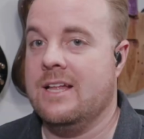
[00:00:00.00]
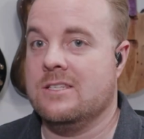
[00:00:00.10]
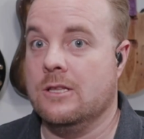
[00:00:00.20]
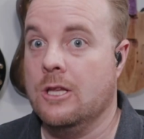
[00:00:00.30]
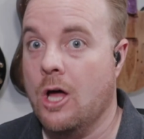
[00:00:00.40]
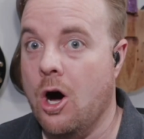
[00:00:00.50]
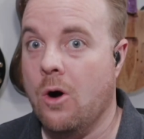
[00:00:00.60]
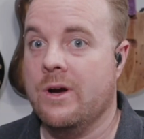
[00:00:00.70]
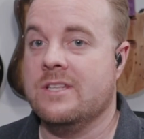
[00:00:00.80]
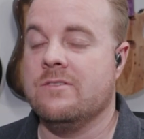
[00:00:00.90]
It's
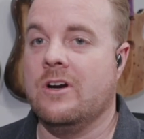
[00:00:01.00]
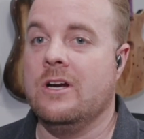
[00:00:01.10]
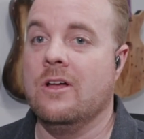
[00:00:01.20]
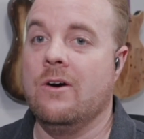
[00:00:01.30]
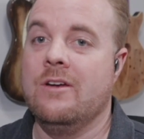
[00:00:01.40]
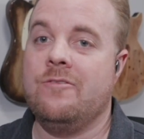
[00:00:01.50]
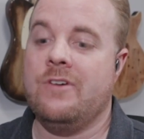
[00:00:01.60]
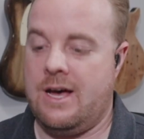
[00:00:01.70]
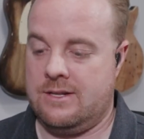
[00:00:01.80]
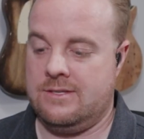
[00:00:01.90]
low. It's very low. In
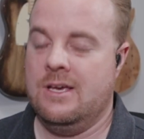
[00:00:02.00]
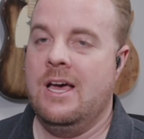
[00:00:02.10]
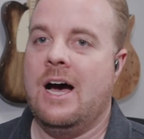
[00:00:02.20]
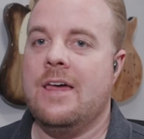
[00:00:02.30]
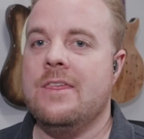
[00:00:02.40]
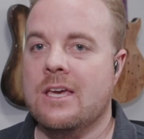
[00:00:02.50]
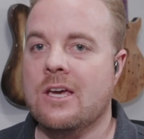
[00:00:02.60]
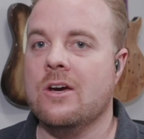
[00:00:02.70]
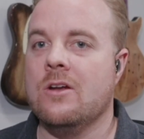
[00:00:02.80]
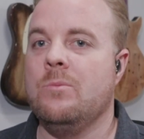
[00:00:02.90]
fact, I think
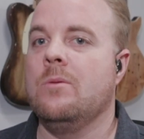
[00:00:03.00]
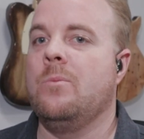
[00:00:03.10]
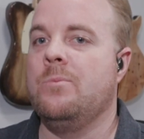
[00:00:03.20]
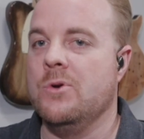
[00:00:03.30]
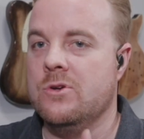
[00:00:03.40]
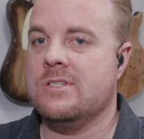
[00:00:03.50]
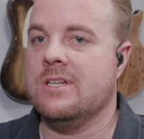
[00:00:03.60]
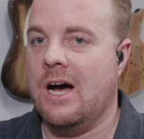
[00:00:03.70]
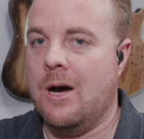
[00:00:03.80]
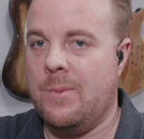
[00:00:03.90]
it could have been
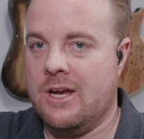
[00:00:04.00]
boosted up.